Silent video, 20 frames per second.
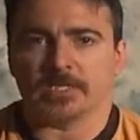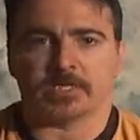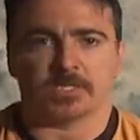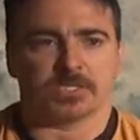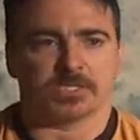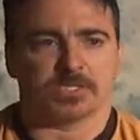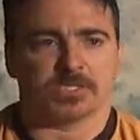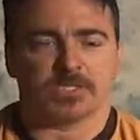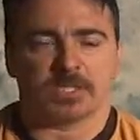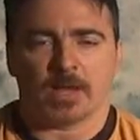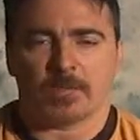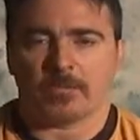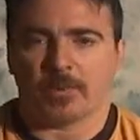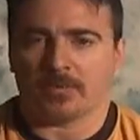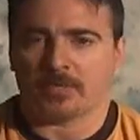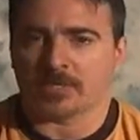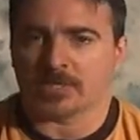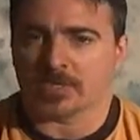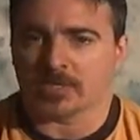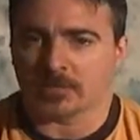to step
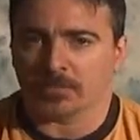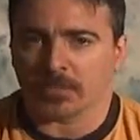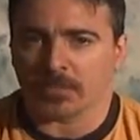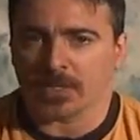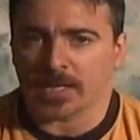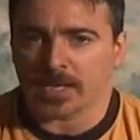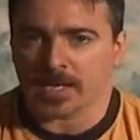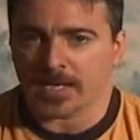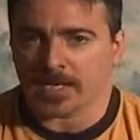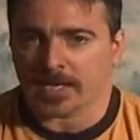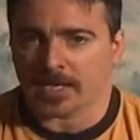up to the plate